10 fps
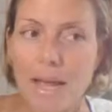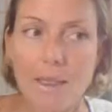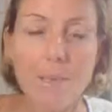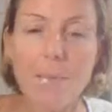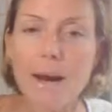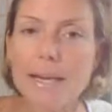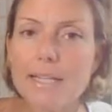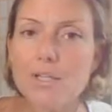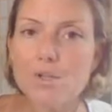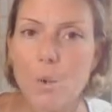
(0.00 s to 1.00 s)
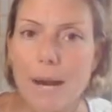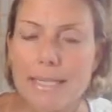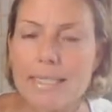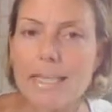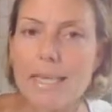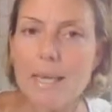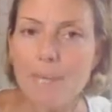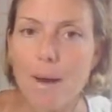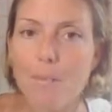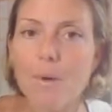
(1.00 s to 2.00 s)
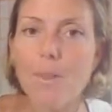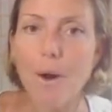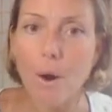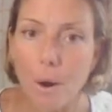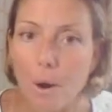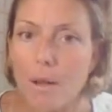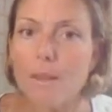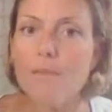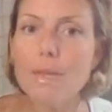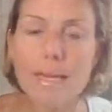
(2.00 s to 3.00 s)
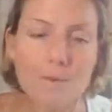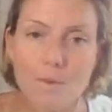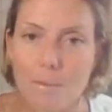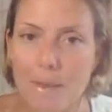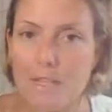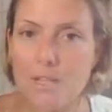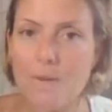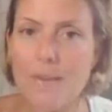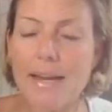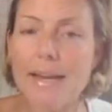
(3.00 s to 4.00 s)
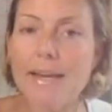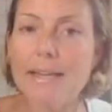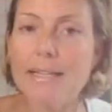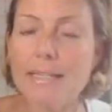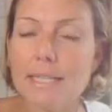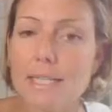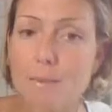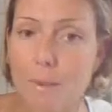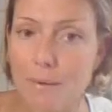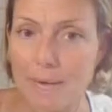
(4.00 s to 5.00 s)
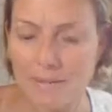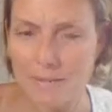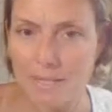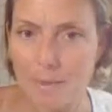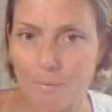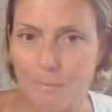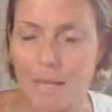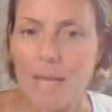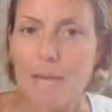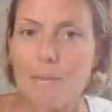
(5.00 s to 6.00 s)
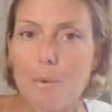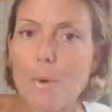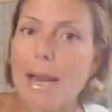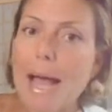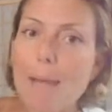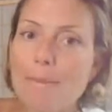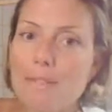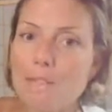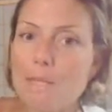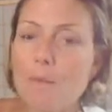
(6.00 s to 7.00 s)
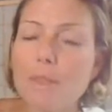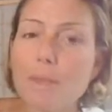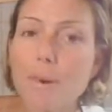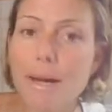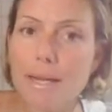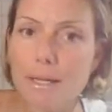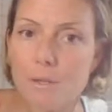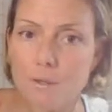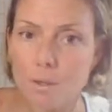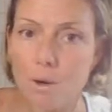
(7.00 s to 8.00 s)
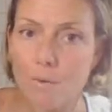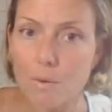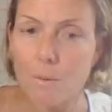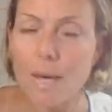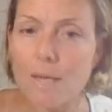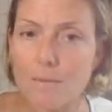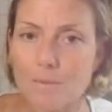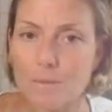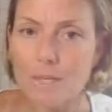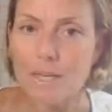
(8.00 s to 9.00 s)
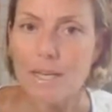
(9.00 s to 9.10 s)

And the body is trying to keep up with all of the information that it is experiencing. But what happens is that when the body gets overwhelmed,